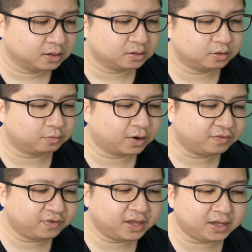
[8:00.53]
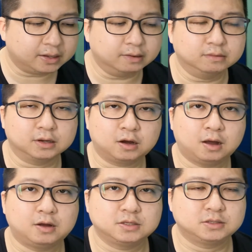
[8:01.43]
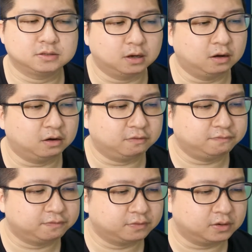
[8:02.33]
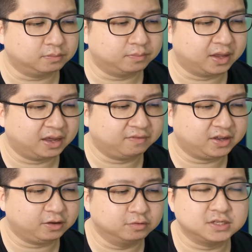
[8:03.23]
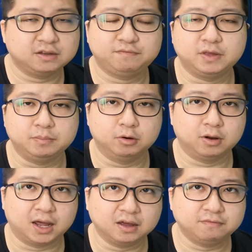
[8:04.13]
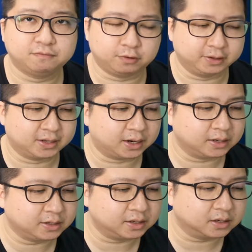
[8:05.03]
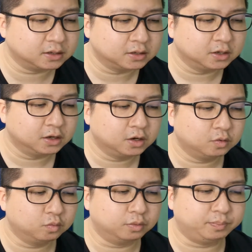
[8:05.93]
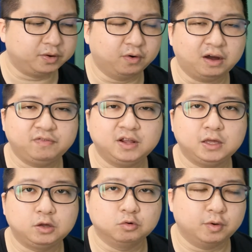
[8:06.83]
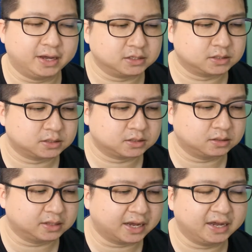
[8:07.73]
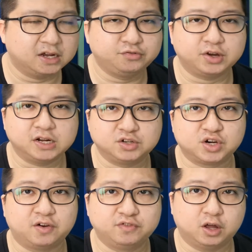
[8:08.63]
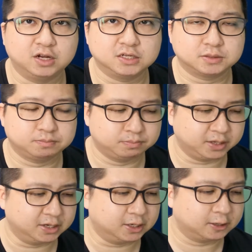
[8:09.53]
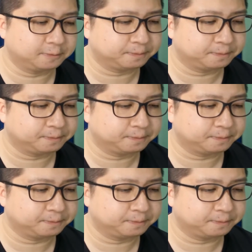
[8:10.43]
Now, roughly, the cost of using Vimeo Live for an entire year would be roughly US $912 per year.